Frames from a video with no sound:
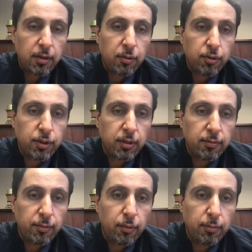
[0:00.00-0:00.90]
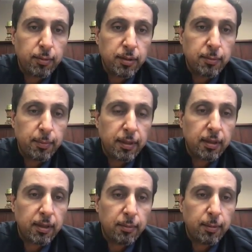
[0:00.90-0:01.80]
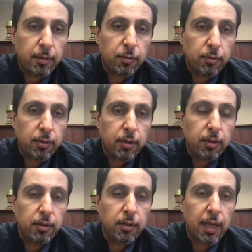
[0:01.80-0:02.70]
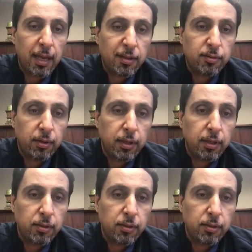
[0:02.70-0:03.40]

regurgitant volume is dependent upon your diastole.